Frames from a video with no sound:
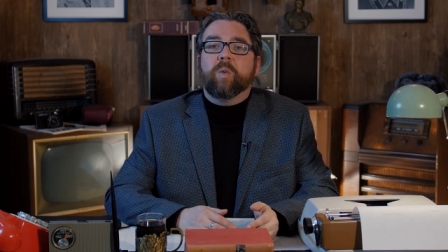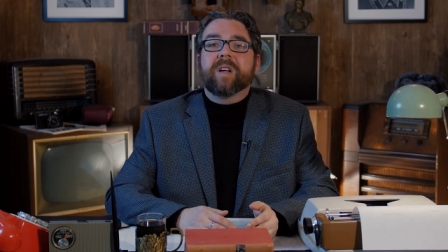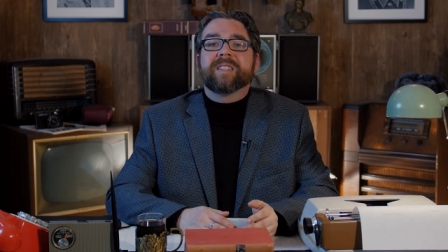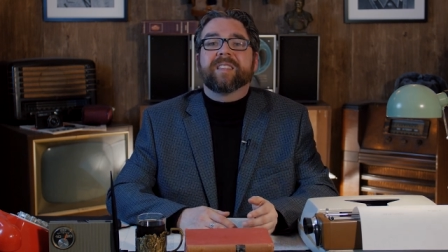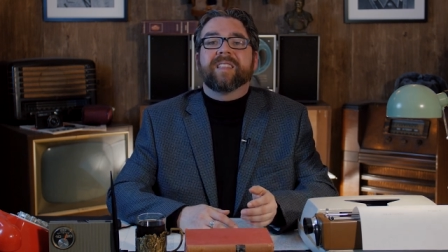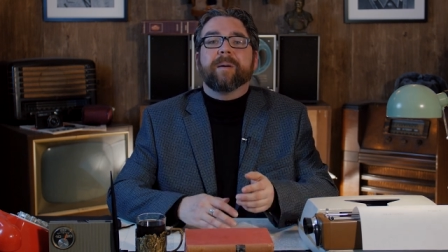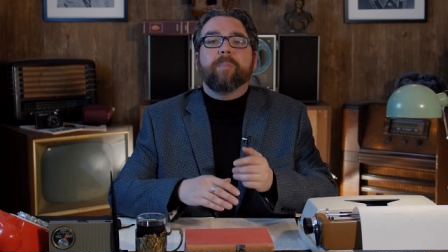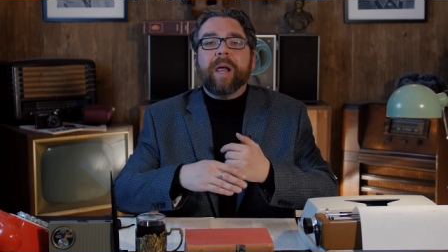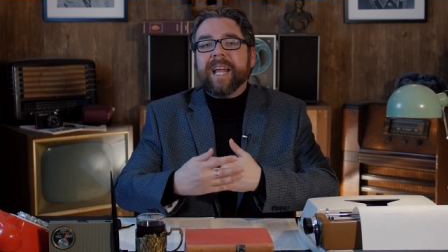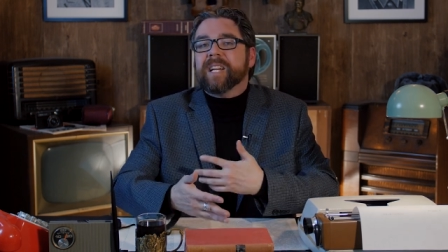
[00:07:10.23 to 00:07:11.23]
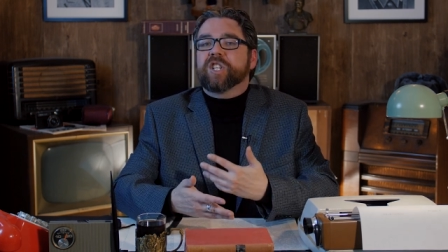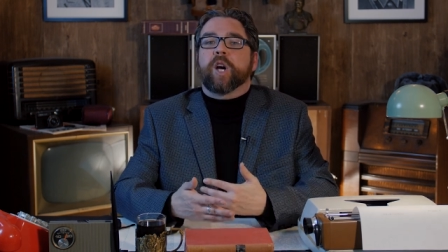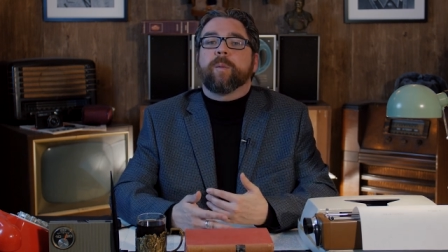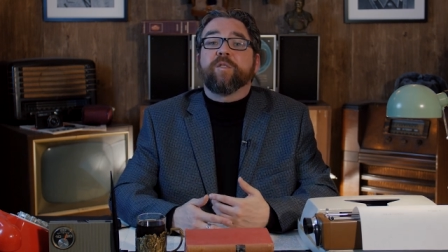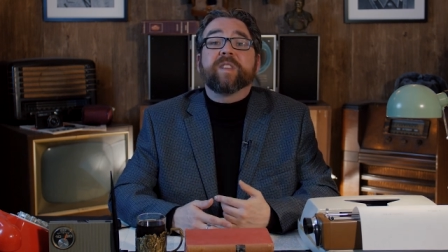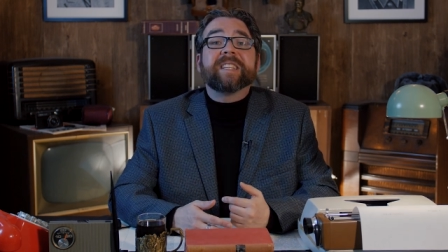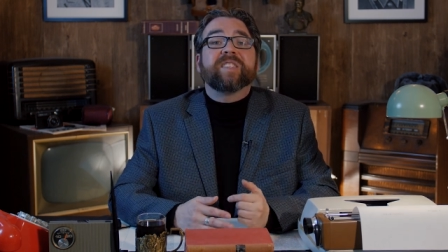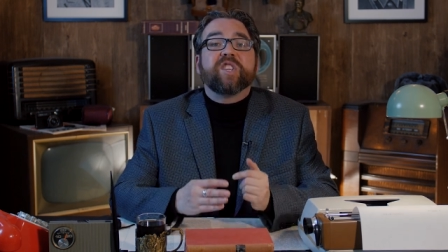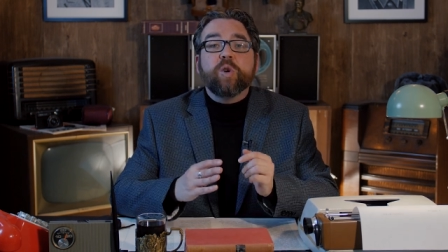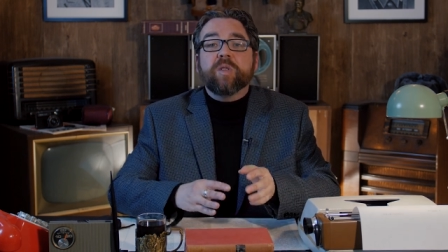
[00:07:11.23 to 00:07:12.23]
was the blanket term for
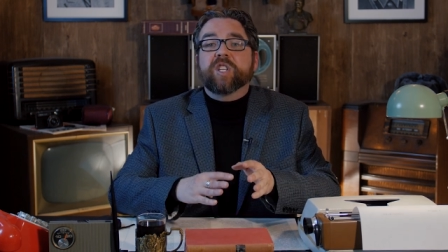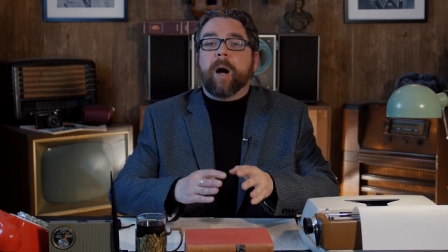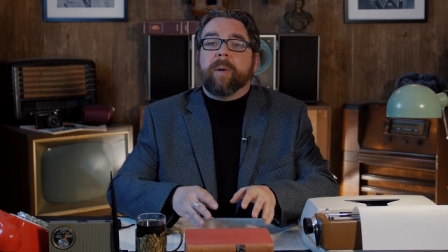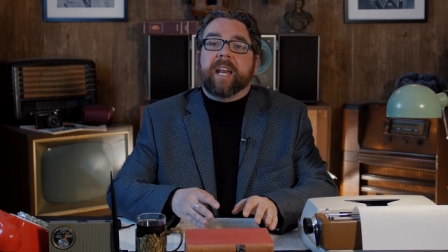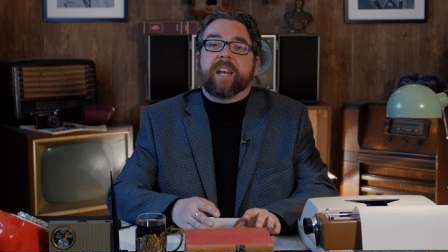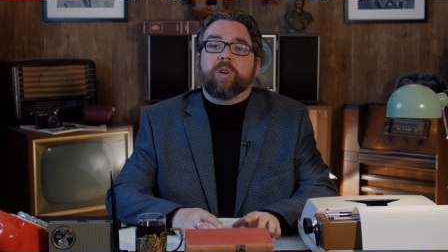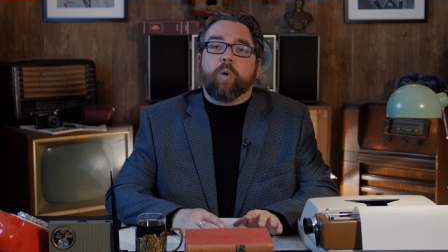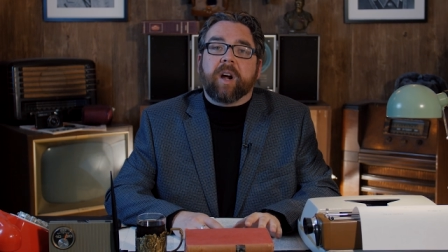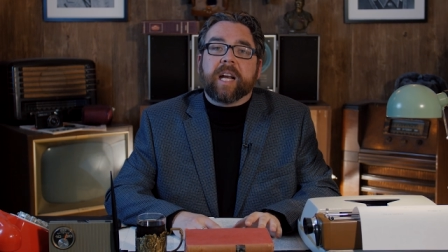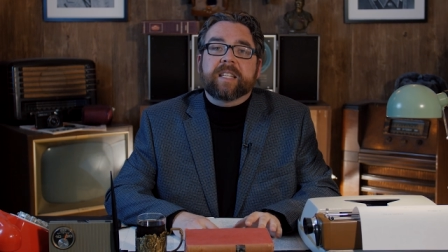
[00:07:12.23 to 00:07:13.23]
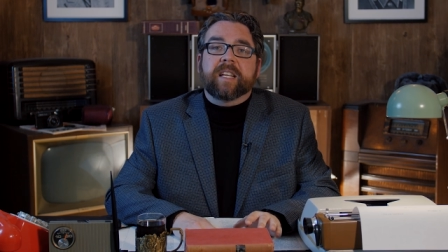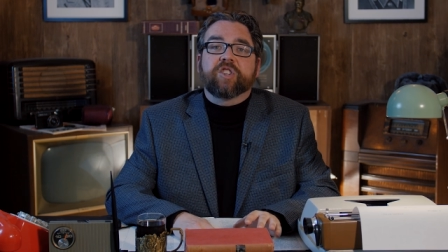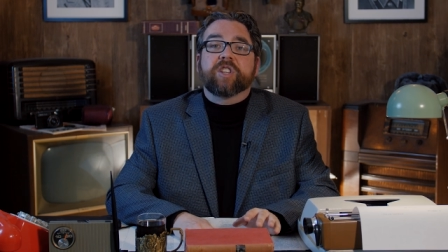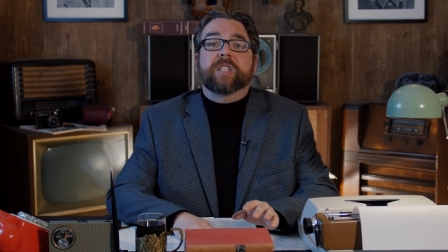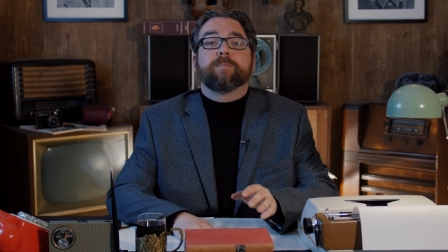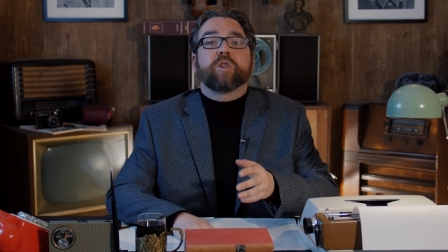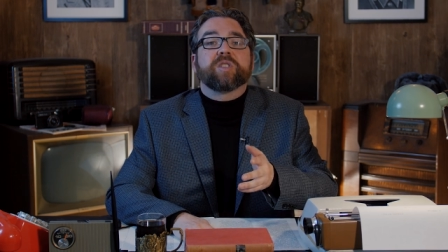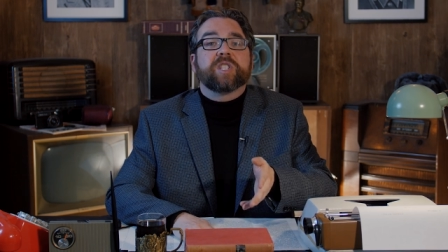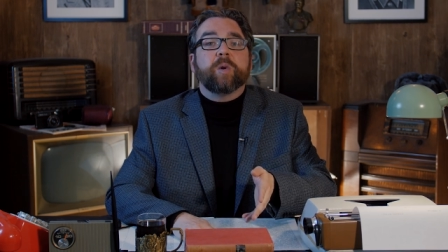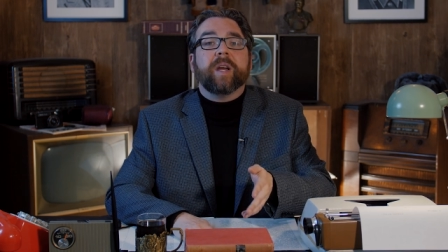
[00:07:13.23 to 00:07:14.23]
these youth-dominated organizations
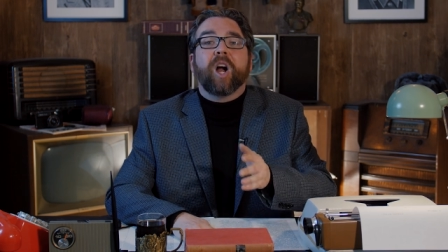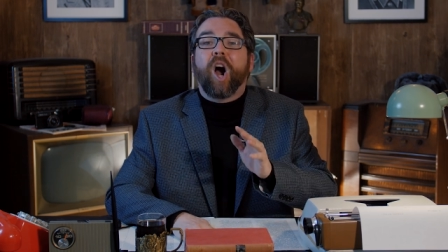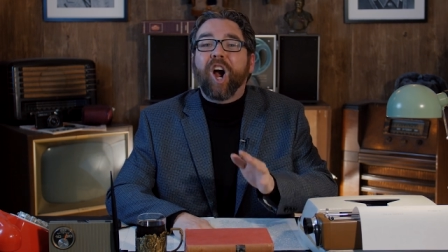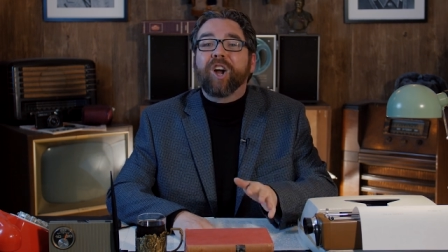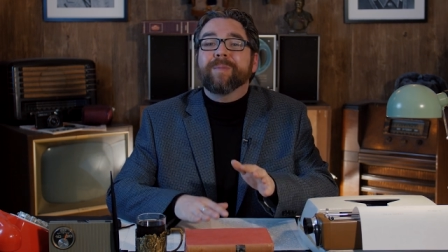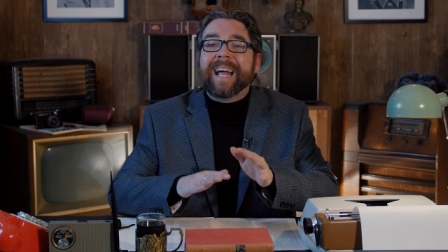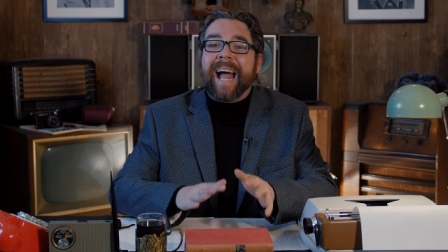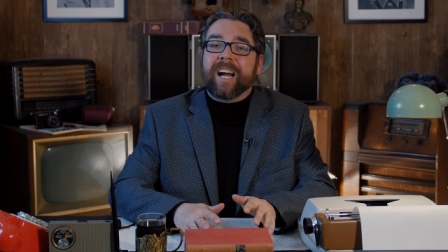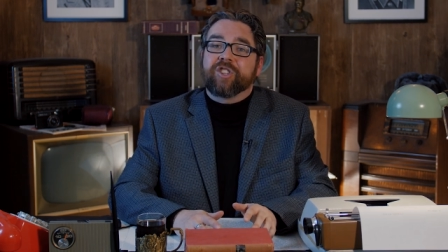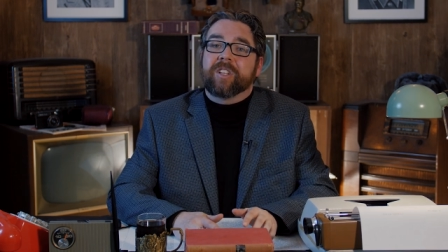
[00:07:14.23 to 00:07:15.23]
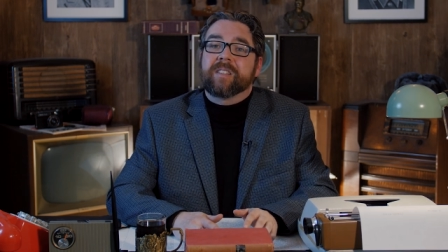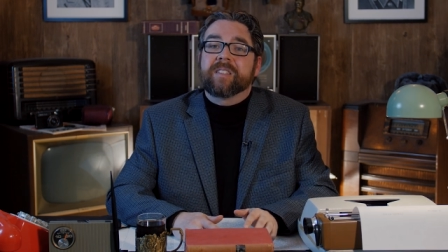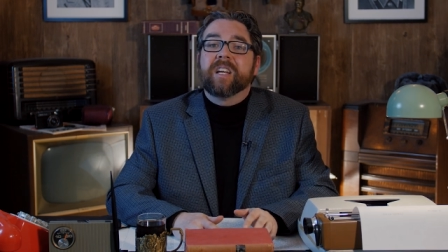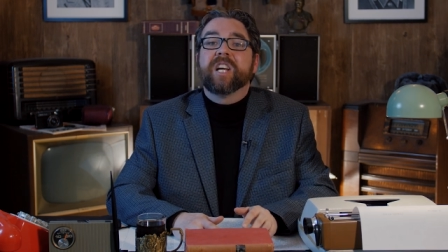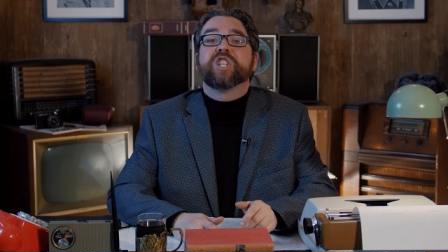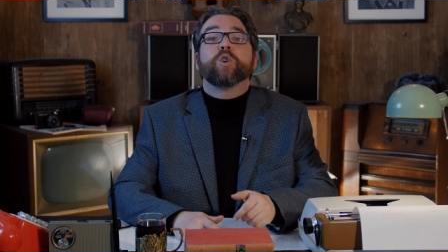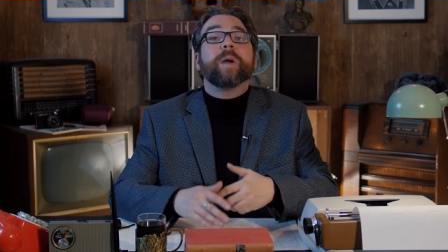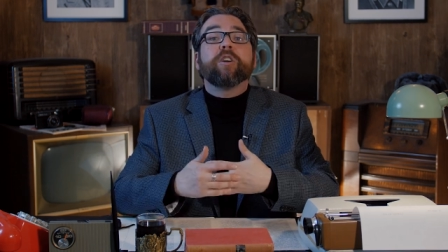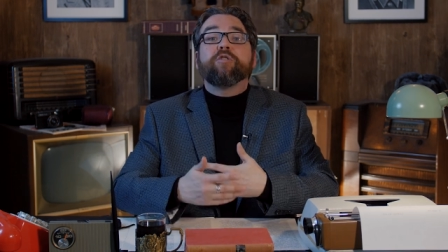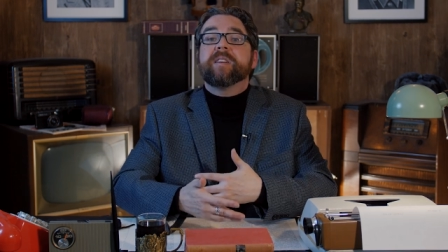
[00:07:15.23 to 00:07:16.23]
pursuing armed actions
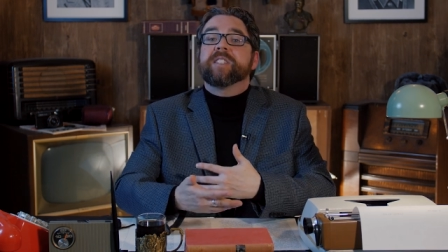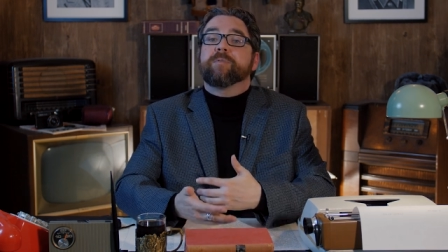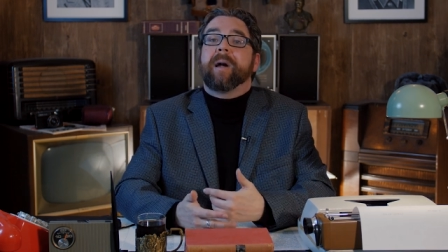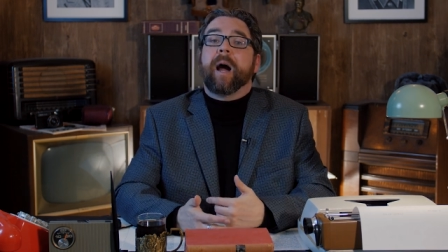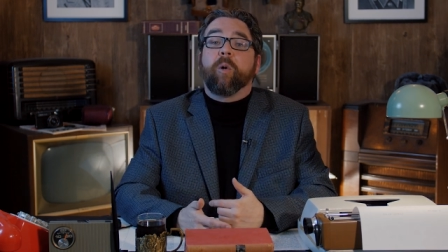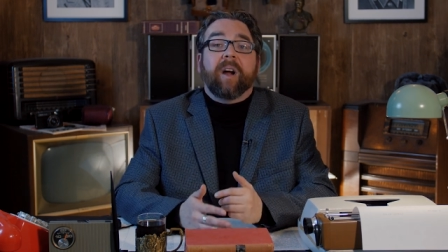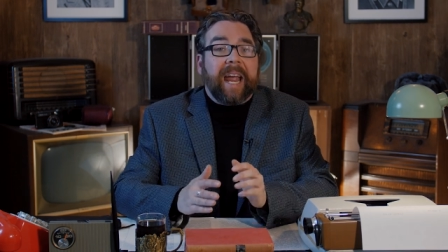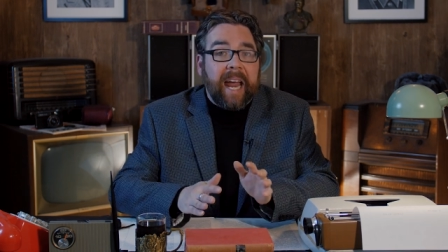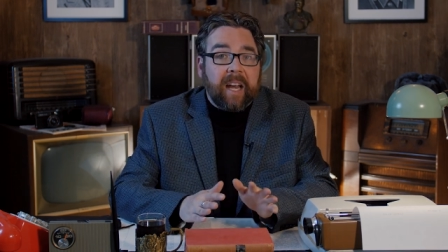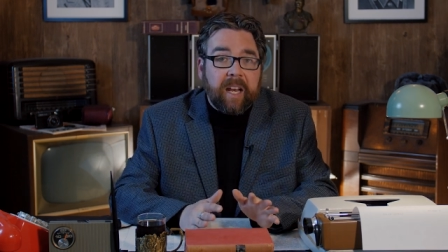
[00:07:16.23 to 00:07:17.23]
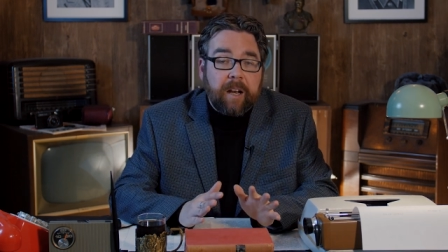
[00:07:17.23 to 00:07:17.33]
to increase their power and